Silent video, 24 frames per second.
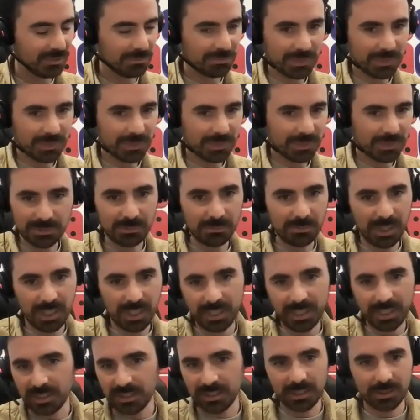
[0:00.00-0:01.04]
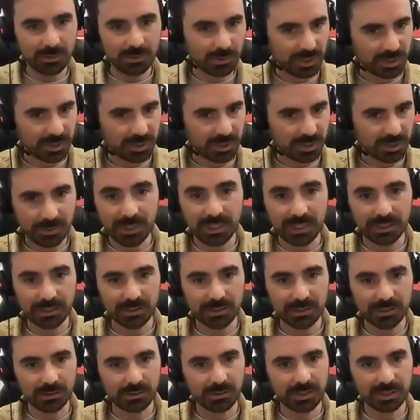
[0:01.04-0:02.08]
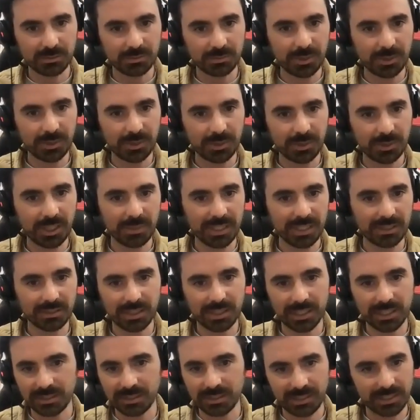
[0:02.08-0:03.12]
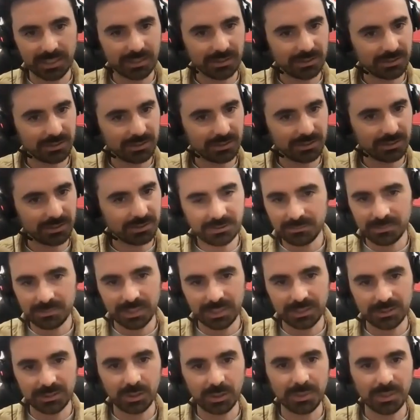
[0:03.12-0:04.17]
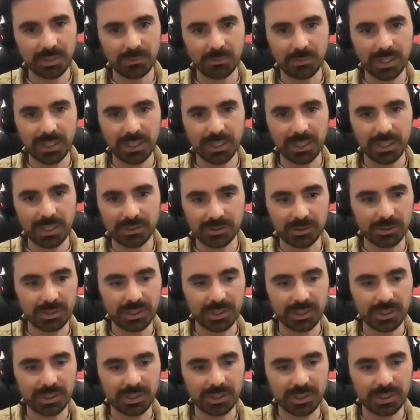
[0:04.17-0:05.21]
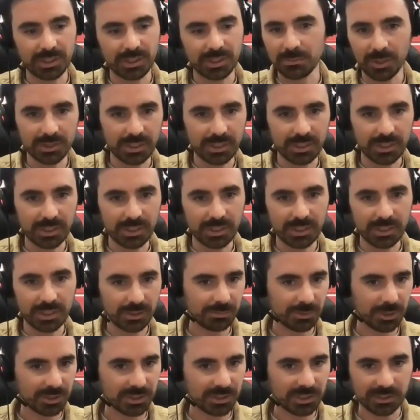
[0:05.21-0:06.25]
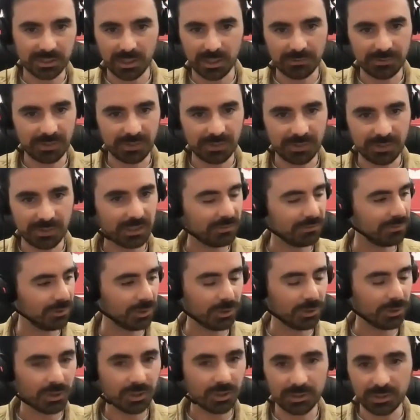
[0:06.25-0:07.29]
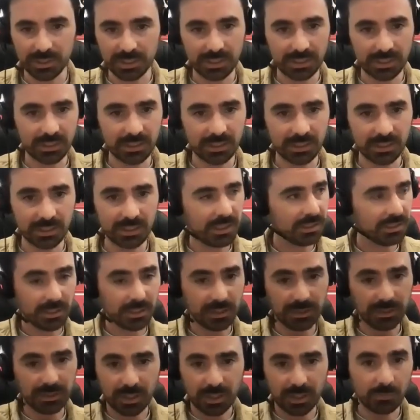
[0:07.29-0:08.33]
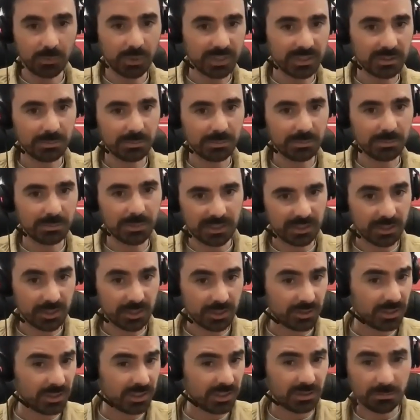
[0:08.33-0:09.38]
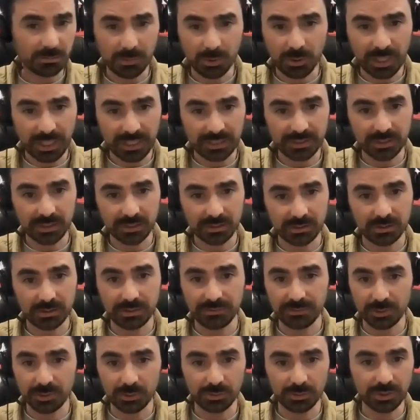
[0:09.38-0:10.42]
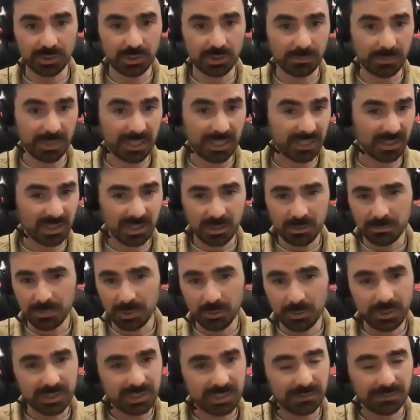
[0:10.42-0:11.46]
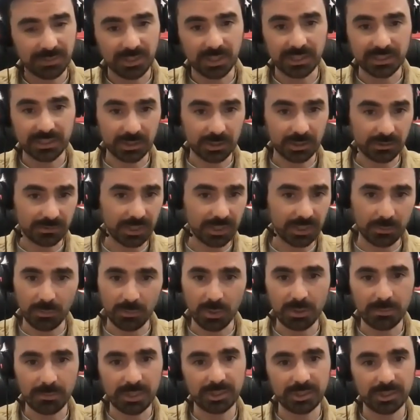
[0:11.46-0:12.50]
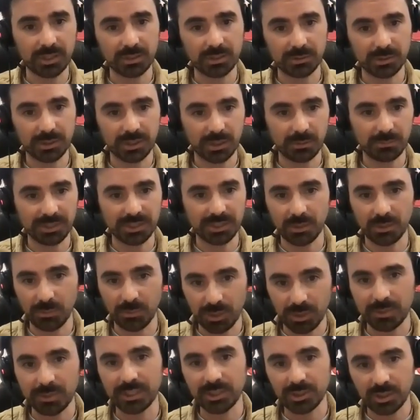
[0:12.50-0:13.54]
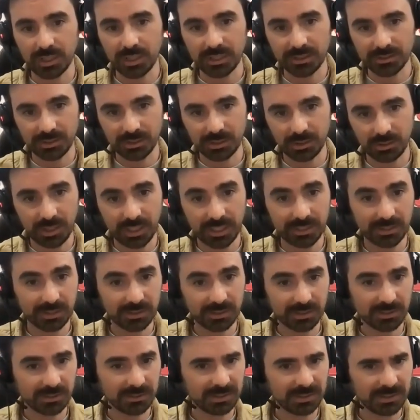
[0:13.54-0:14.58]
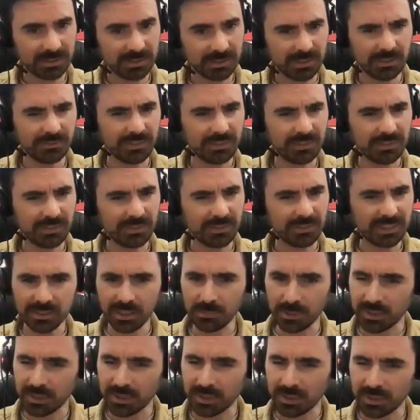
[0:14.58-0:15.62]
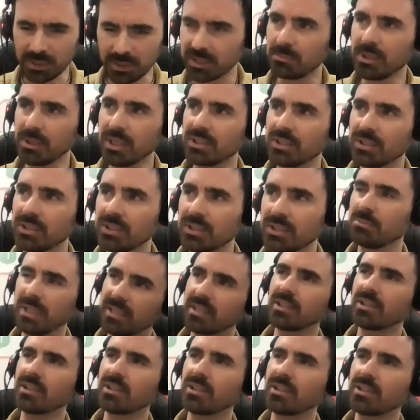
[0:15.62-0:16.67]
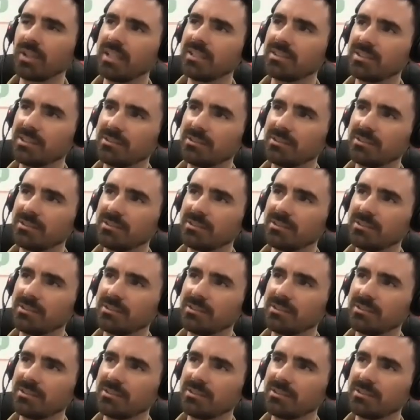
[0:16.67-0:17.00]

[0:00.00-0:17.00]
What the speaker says: come to mind, and then always be willing to experiment. Like there's so many ways you can approach like creative projects. And I think if you're on the younger side and wanting to break in the industry, the more access to different tools you can make, but always have an idea of like, what am I trying to accomplish here? What am I trying to create? Because I think that's kind of one of the key parts of being a